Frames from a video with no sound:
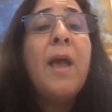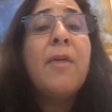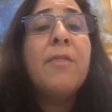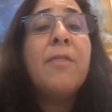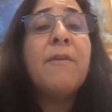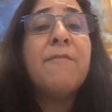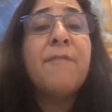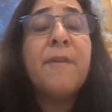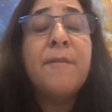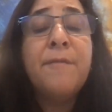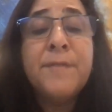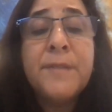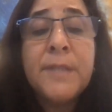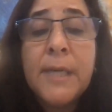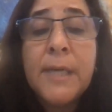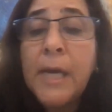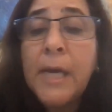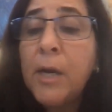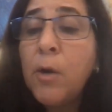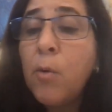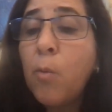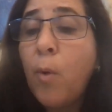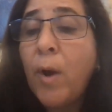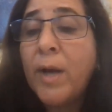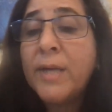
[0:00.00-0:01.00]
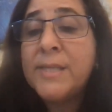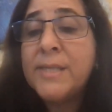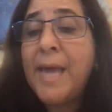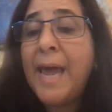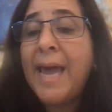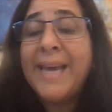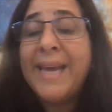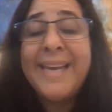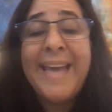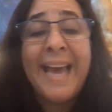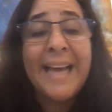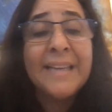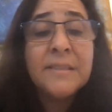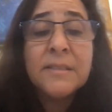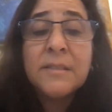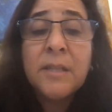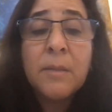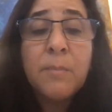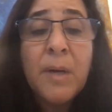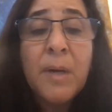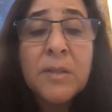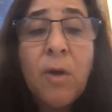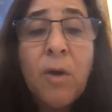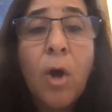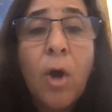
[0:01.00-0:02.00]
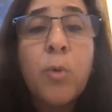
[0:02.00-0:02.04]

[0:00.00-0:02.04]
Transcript: The 15 was a guesstimate